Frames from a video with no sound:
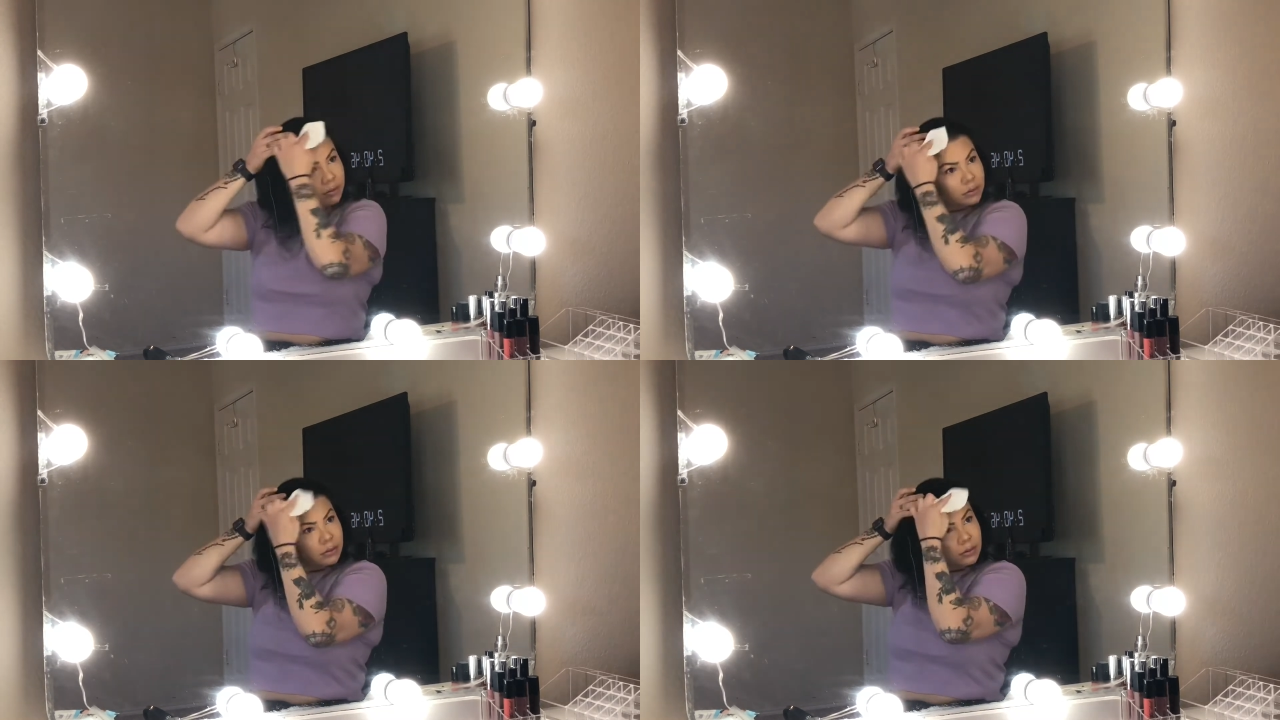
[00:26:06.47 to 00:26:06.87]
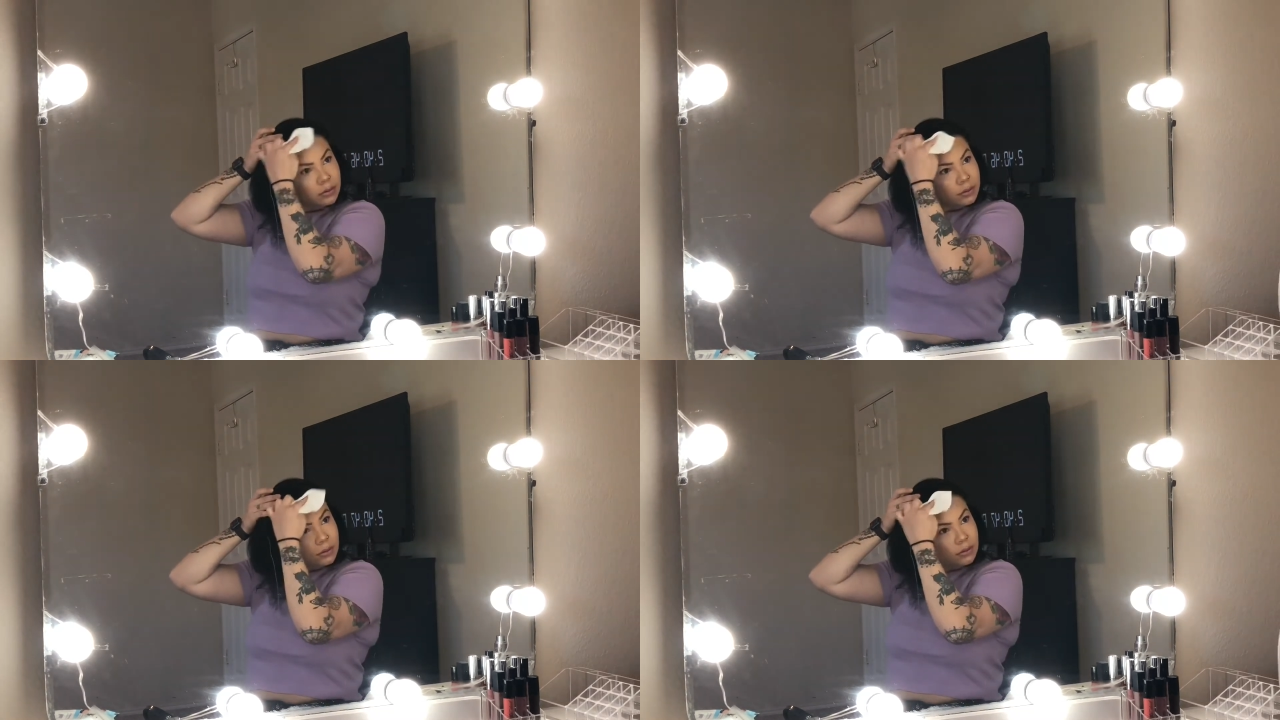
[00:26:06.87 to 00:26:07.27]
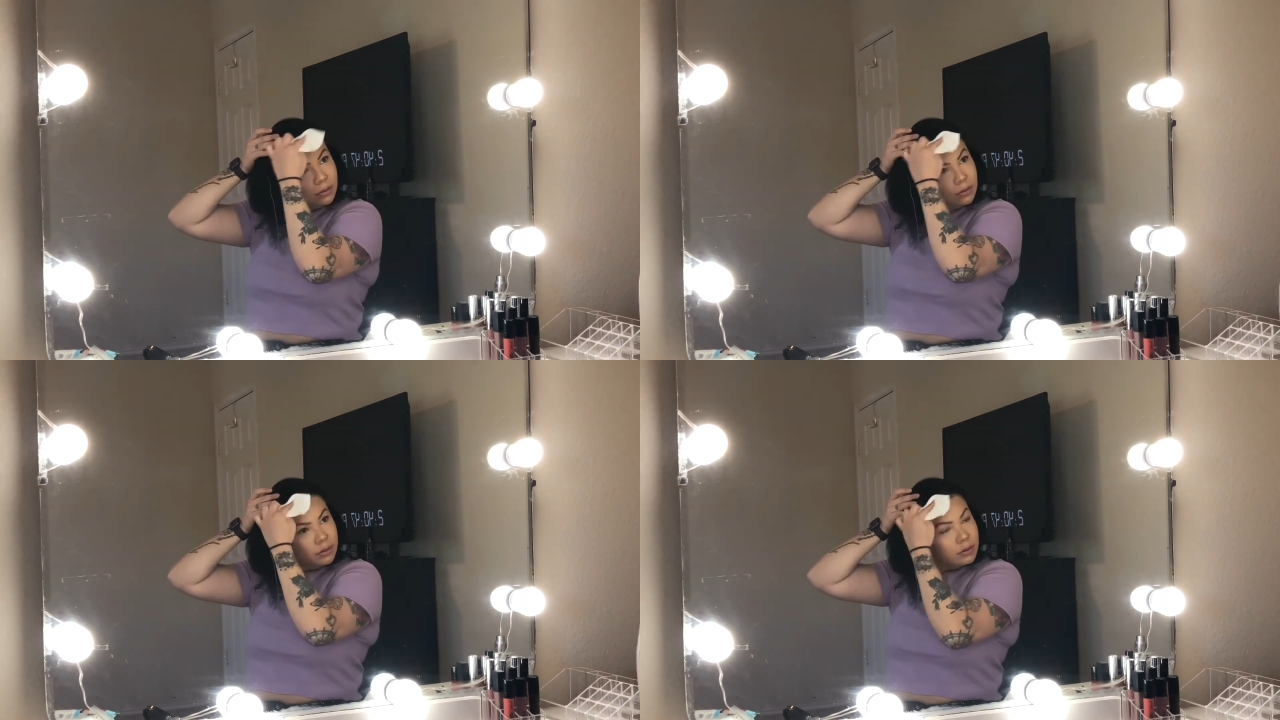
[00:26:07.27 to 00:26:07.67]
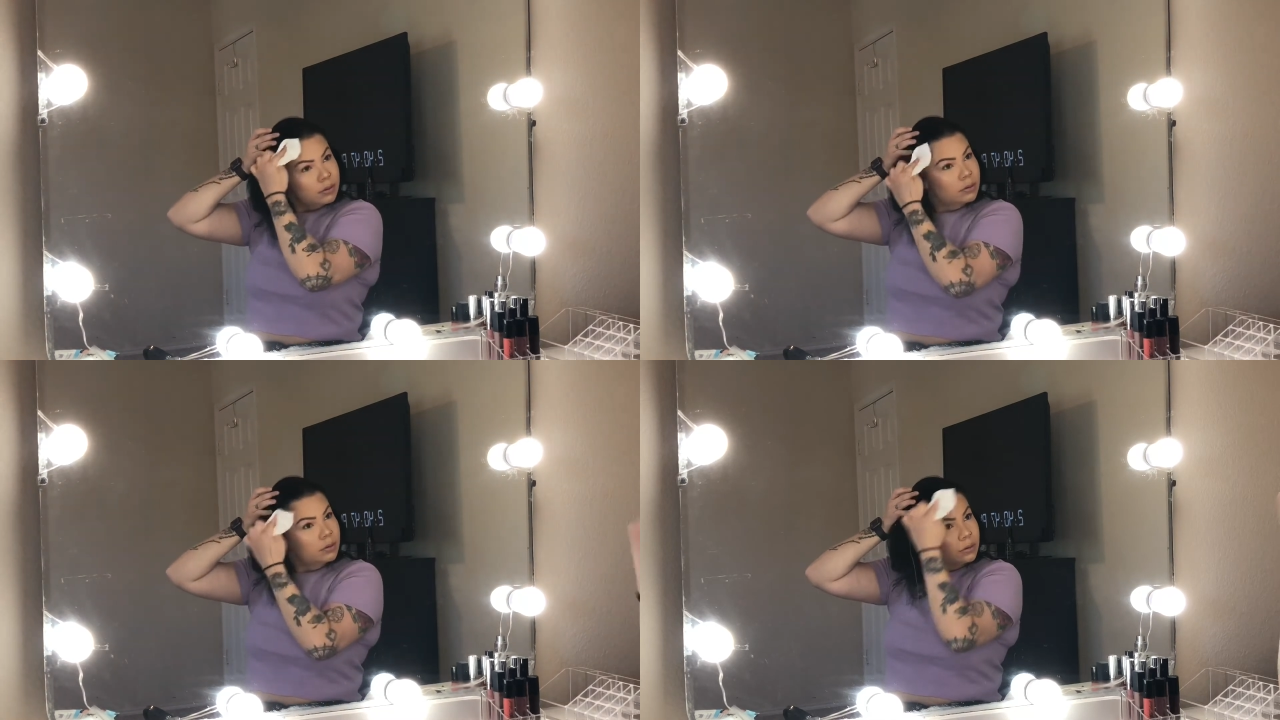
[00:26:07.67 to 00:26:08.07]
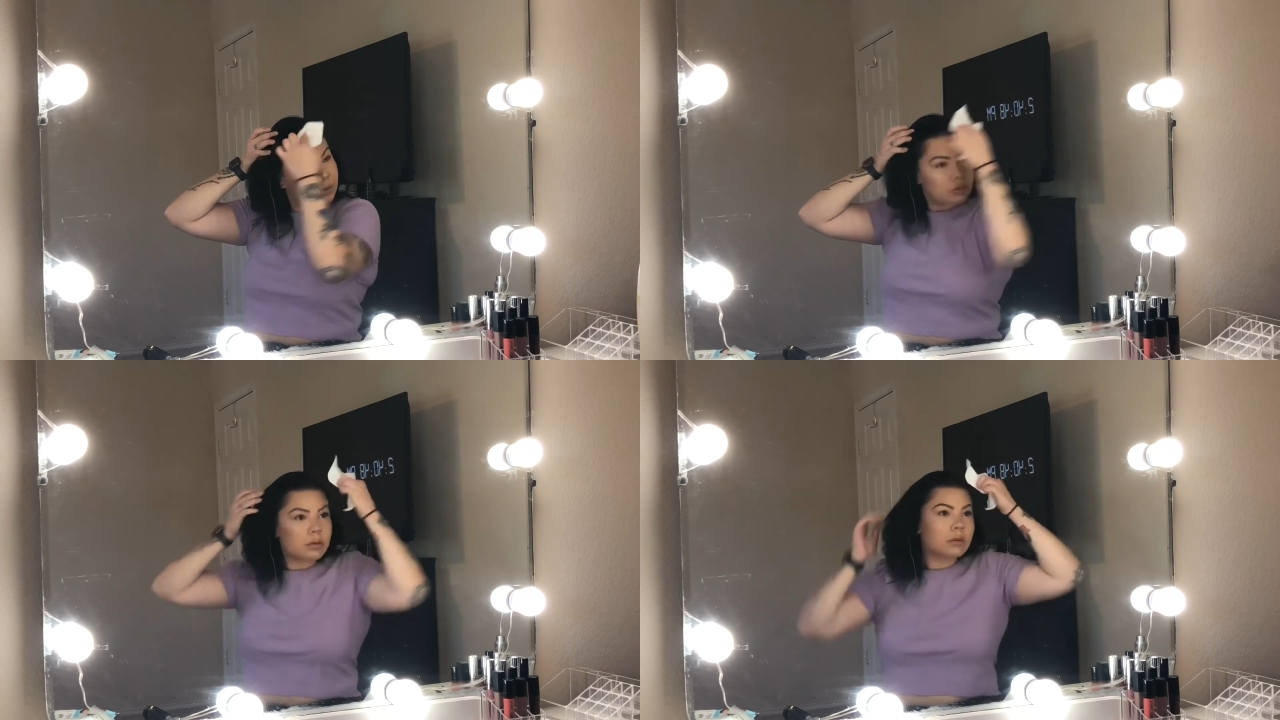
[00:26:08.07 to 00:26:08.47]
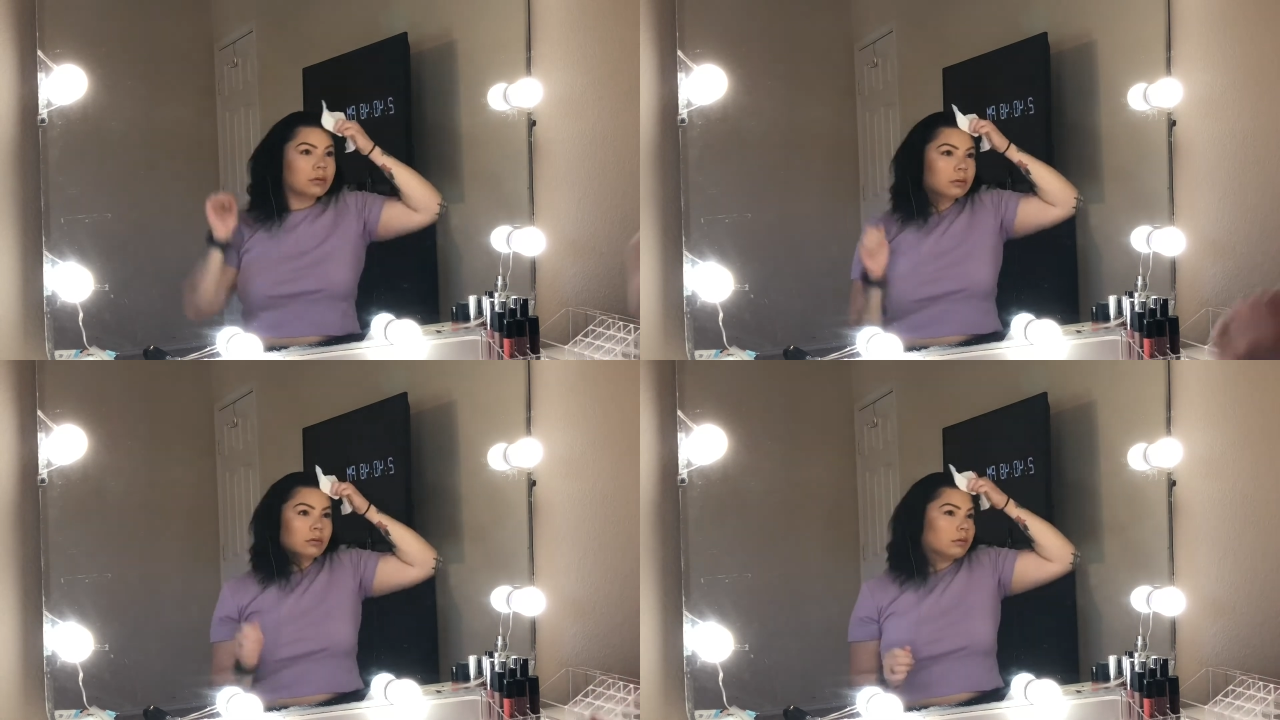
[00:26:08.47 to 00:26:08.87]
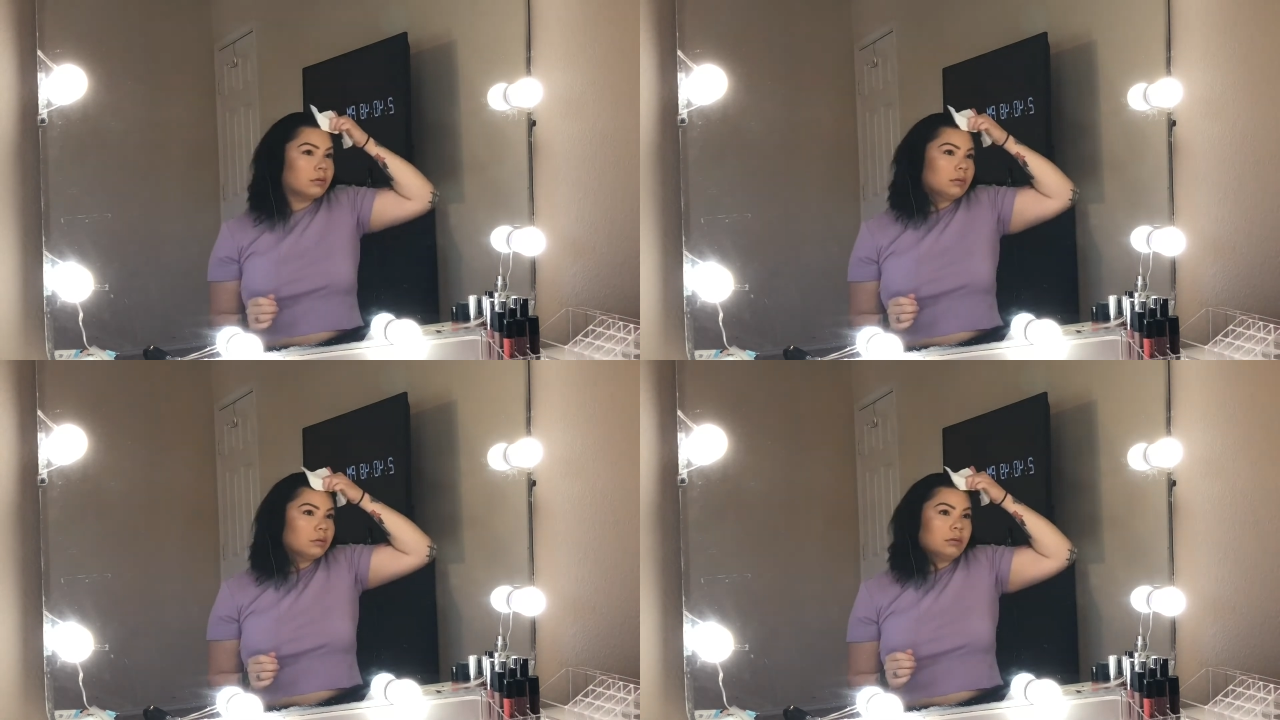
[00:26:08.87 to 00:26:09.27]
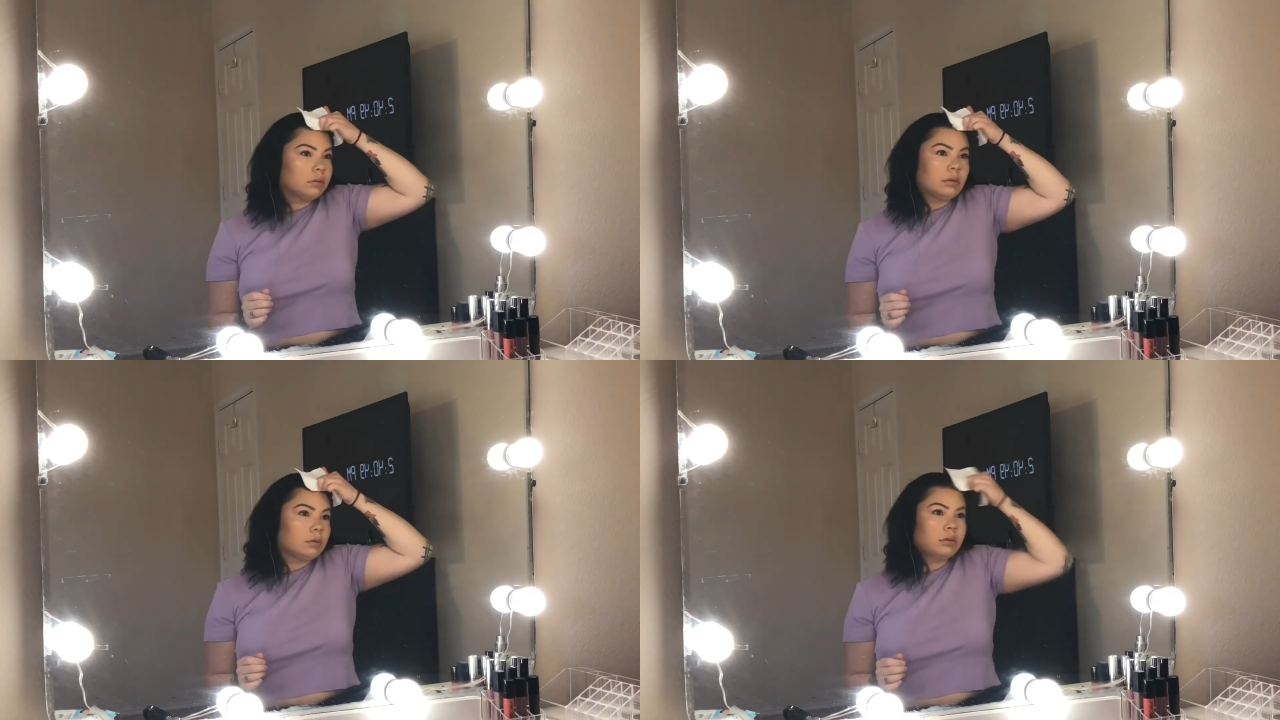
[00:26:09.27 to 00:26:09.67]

Nobody speaks.